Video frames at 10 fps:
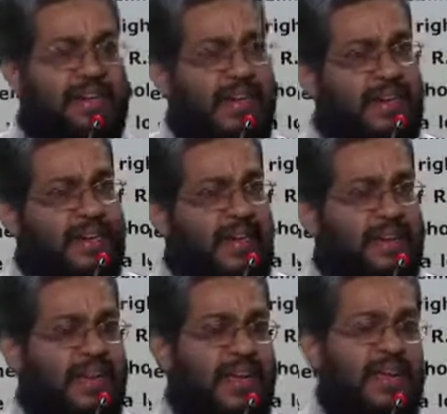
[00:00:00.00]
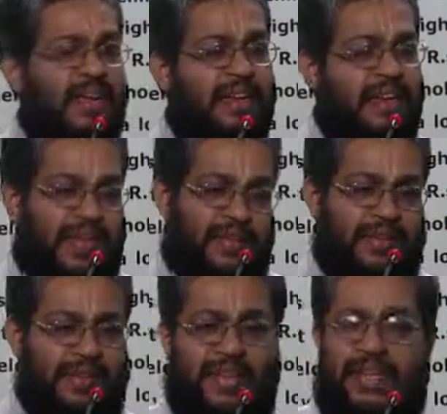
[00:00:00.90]
debt and then
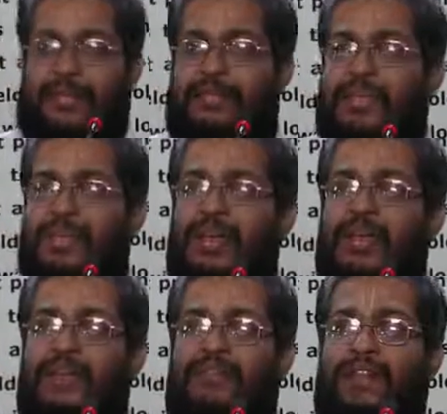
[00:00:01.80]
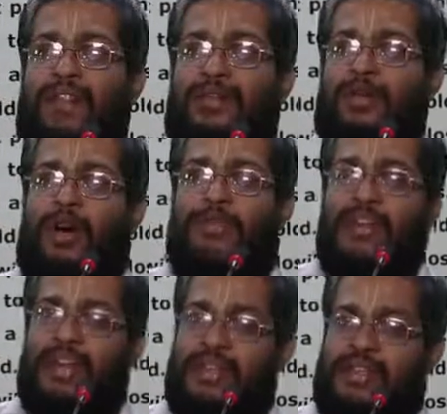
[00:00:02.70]
equity. When the
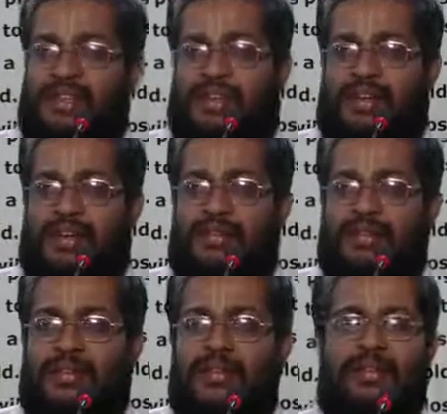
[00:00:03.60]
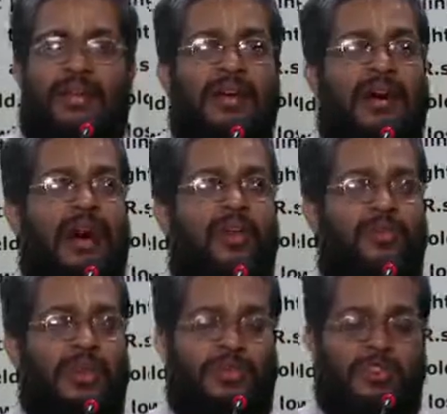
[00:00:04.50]
profit is earned, how
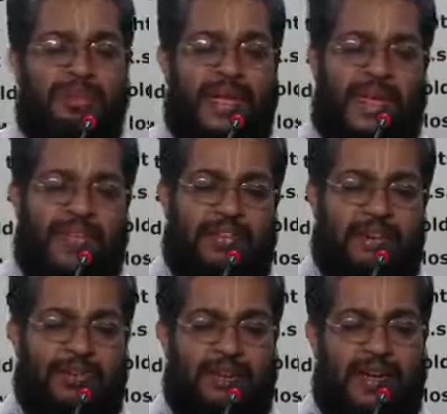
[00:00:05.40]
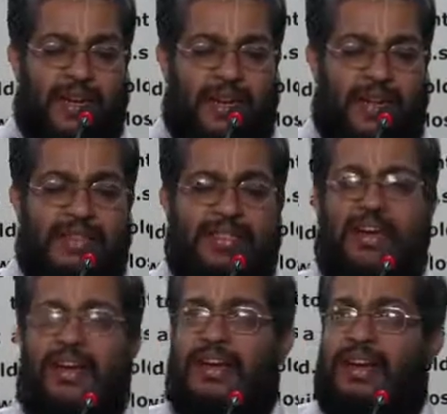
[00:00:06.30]
much should be given to debt is
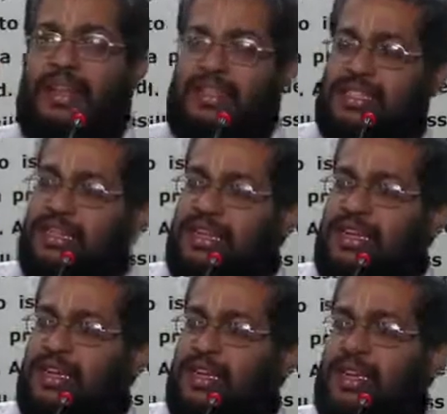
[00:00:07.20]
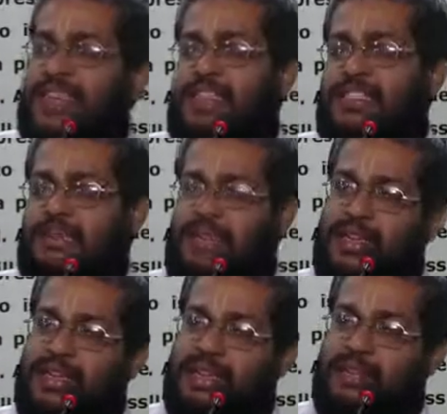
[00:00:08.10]
not a decision, it is
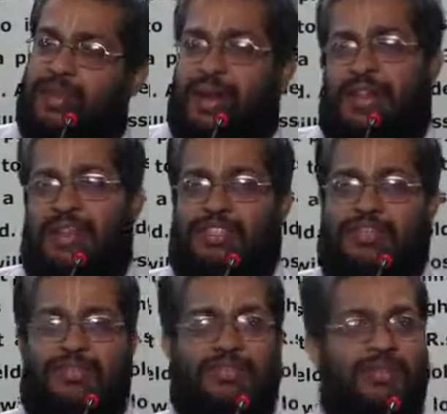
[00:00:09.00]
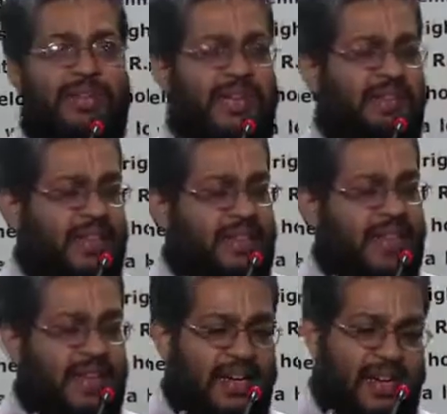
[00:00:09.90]
predetermined issue given in
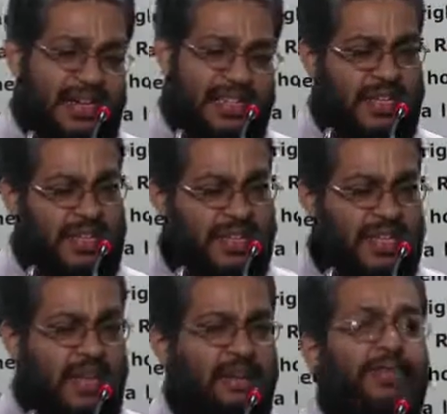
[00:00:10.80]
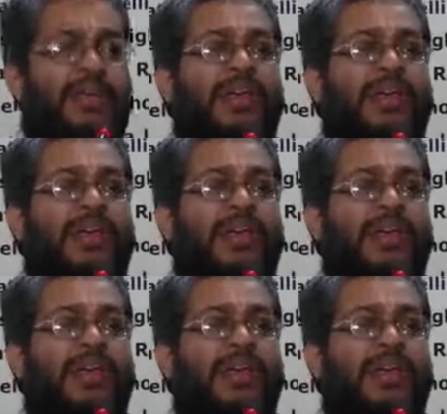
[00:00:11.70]
the indenture itself.